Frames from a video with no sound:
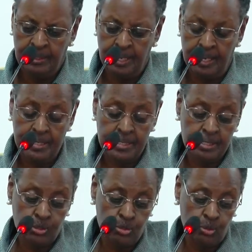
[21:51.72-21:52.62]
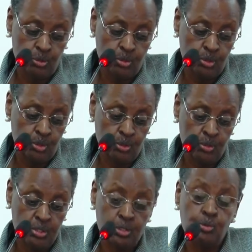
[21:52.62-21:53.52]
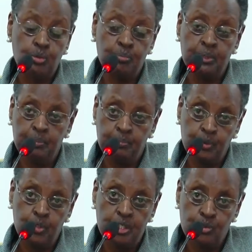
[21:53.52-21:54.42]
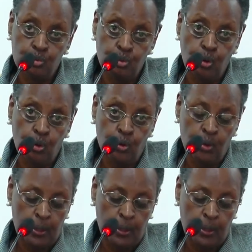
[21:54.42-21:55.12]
lasting solution because it will be put into law.